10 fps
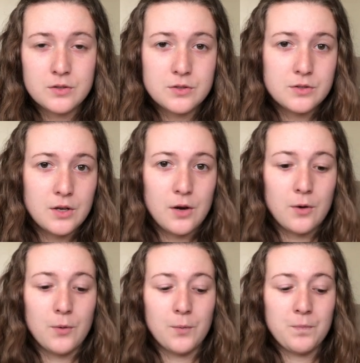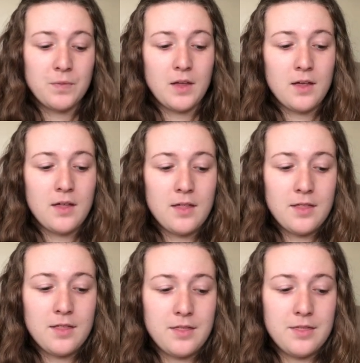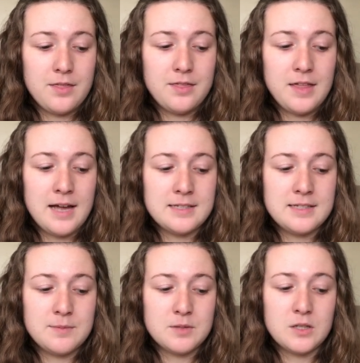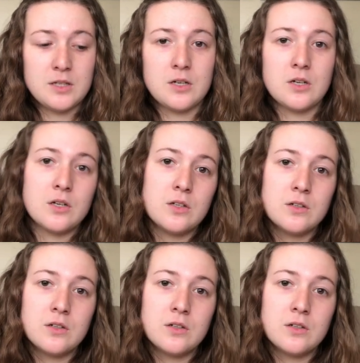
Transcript: So that seems a little,